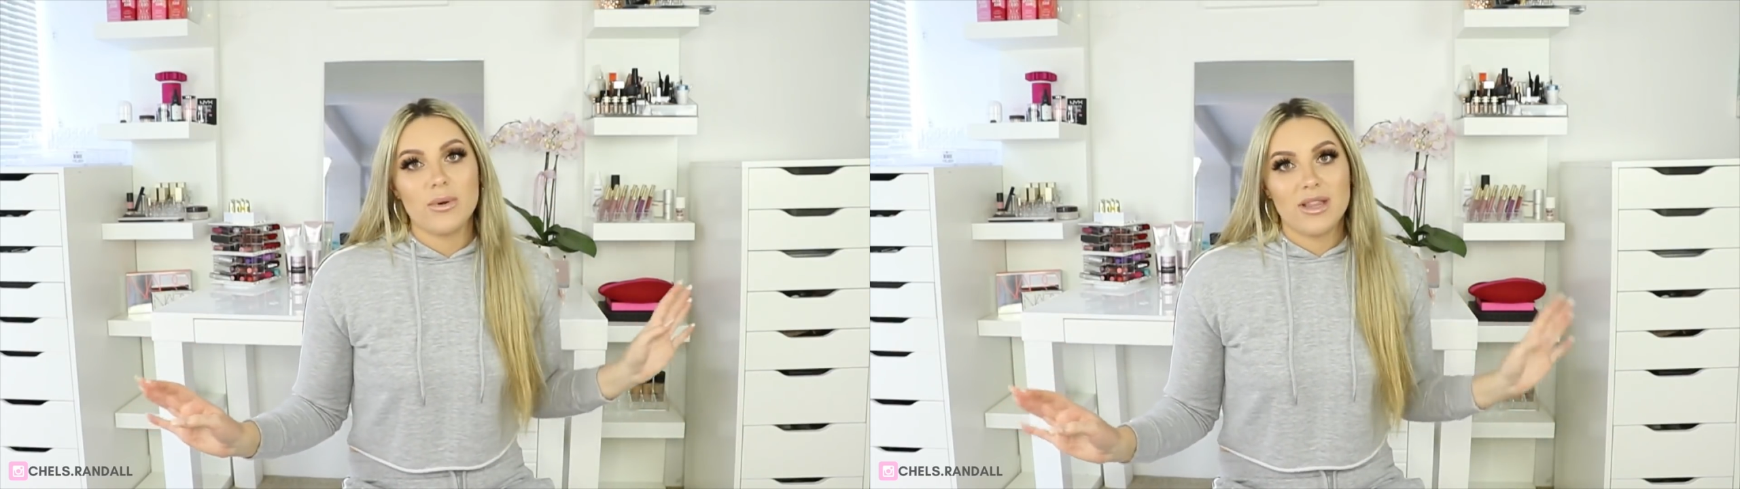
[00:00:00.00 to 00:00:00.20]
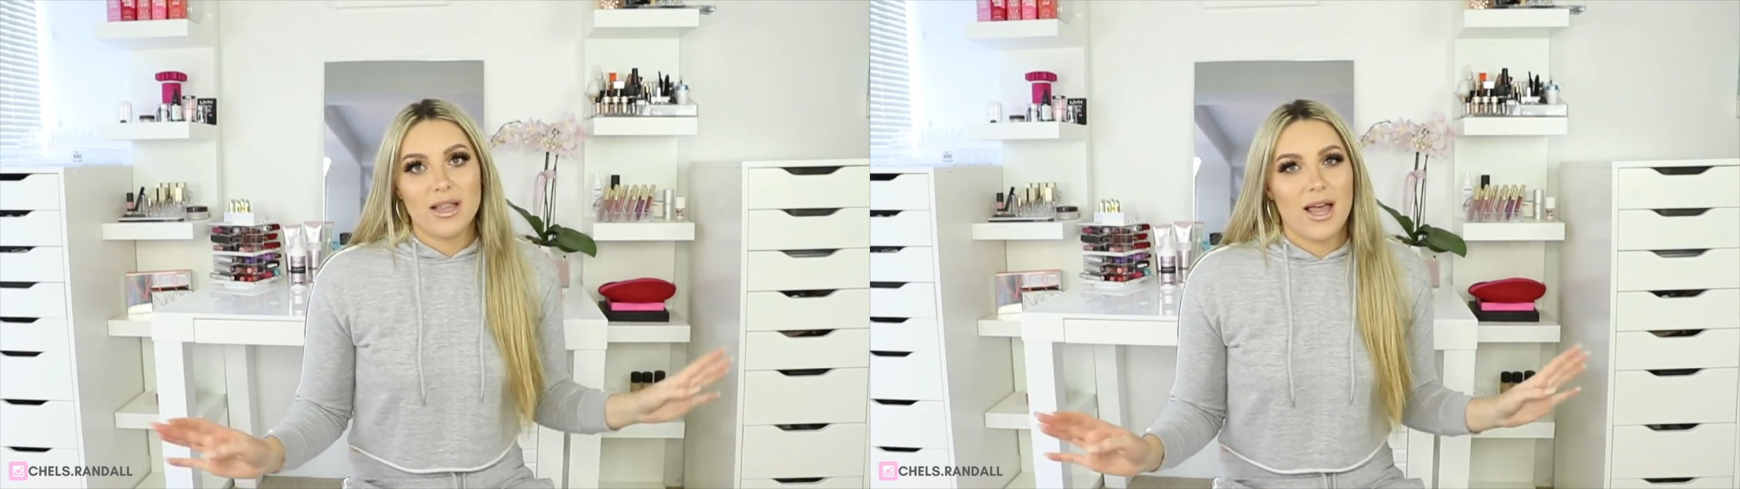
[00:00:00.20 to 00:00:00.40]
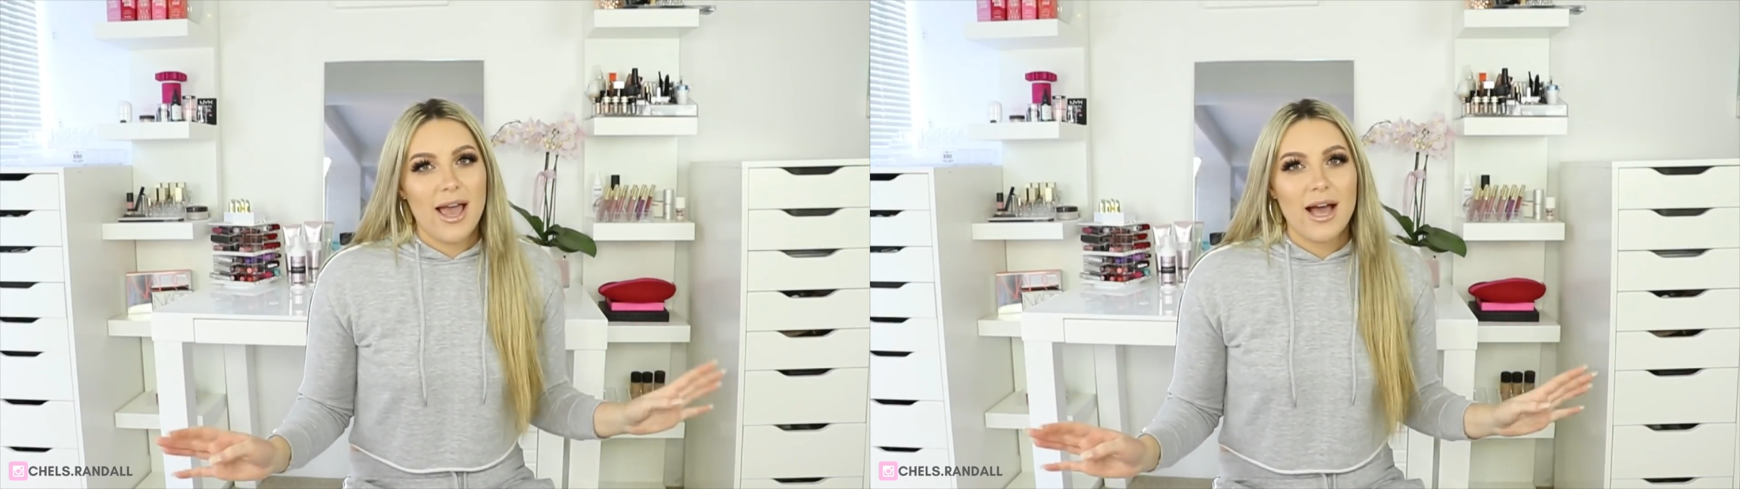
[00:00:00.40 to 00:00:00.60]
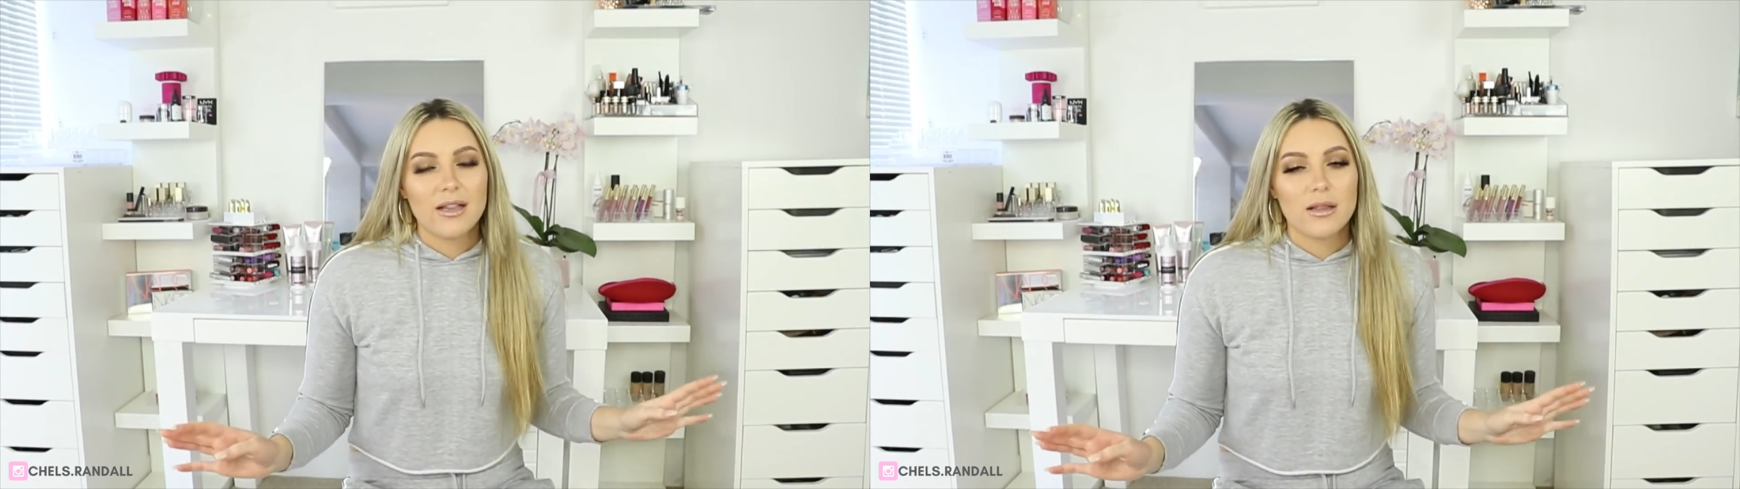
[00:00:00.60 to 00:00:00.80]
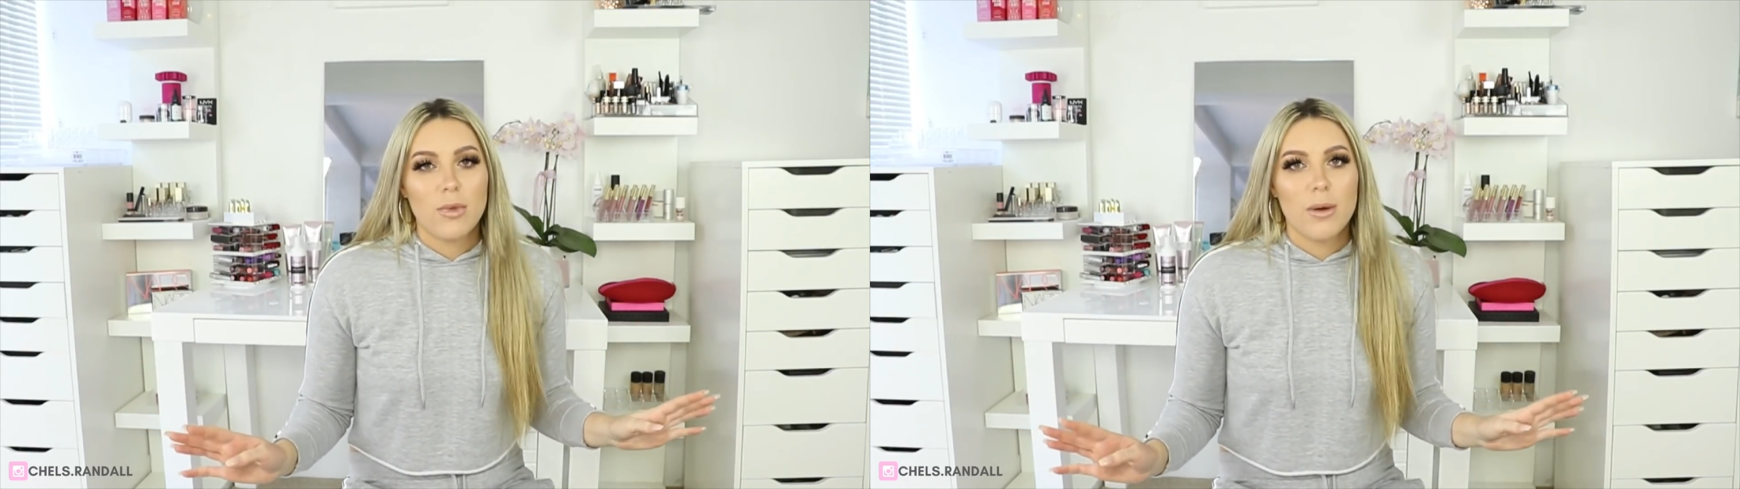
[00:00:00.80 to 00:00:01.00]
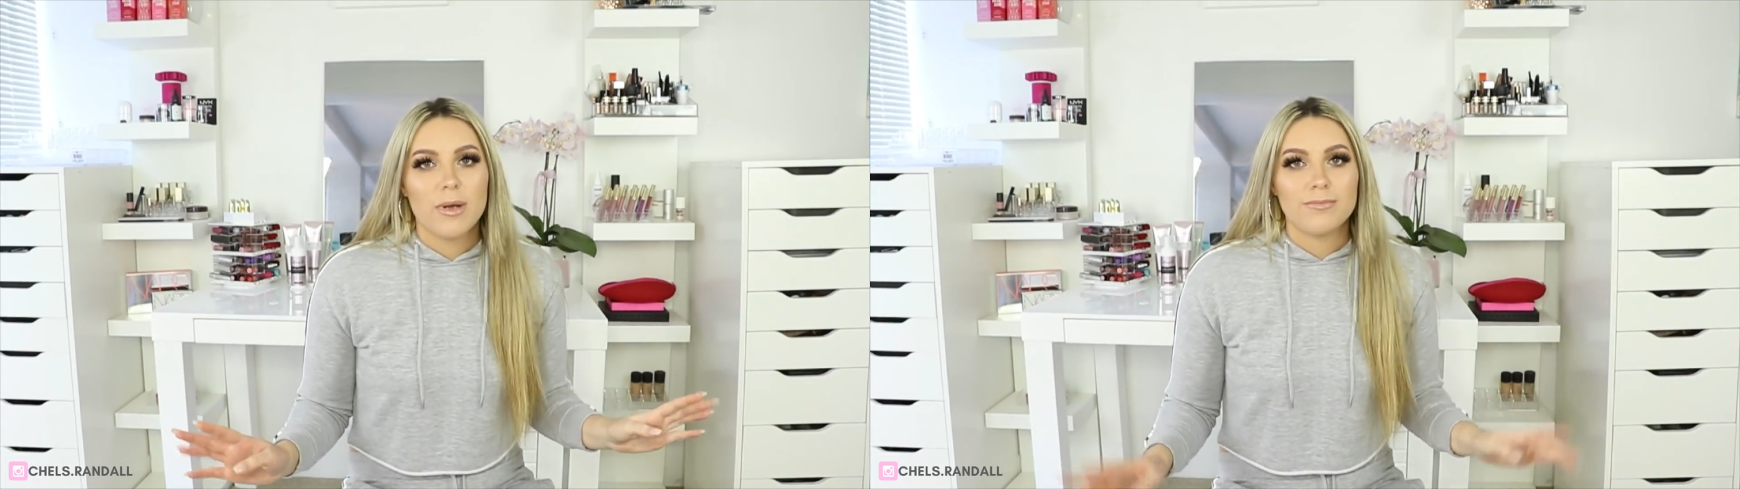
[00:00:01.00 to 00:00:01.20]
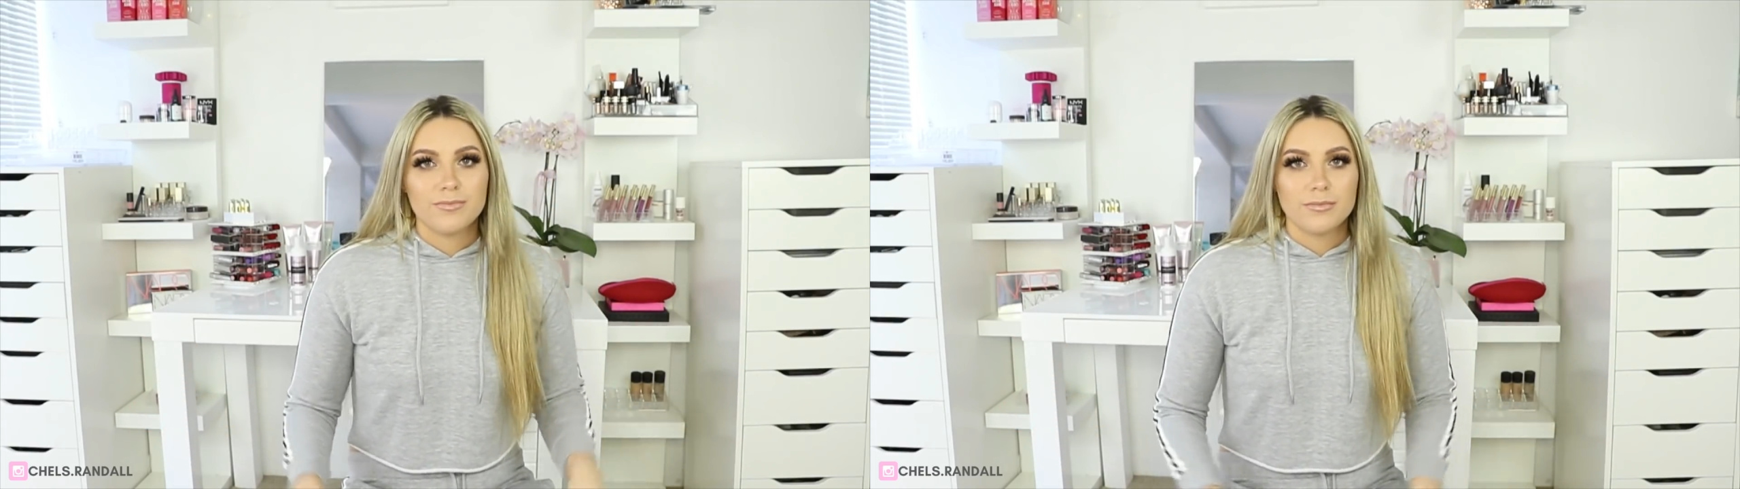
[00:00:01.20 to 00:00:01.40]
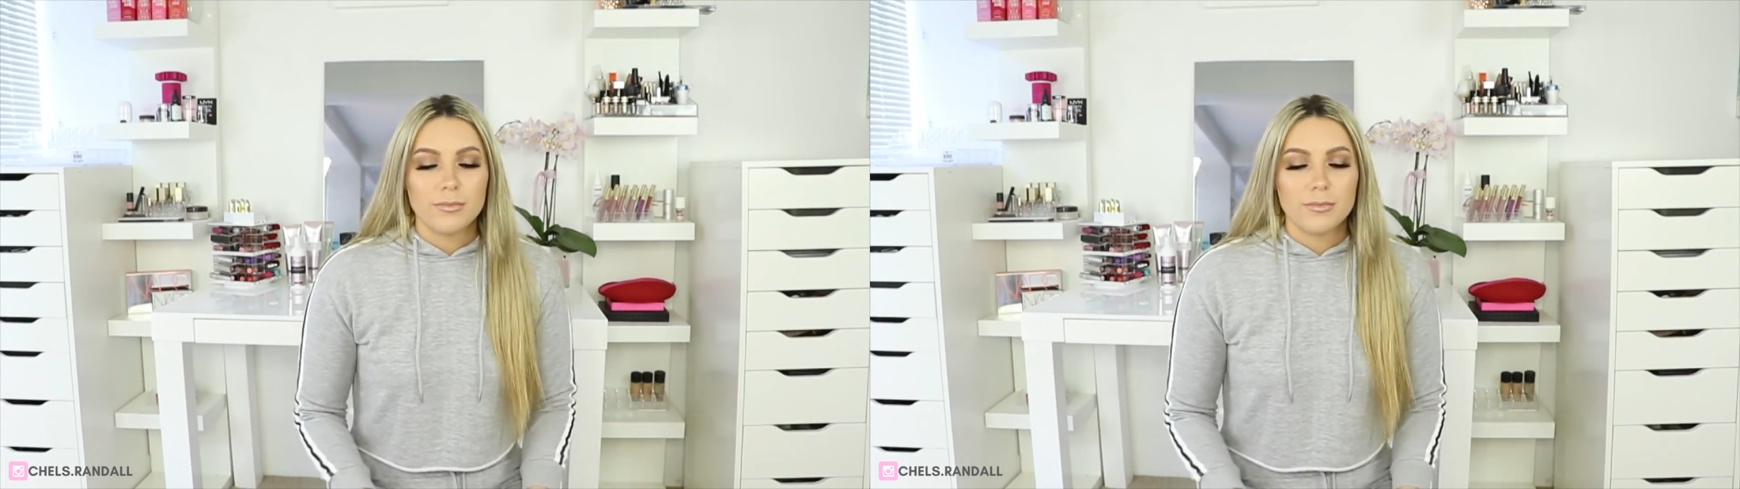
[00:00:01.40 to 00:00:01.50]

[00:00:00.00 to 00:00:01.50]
with the layout at the moment.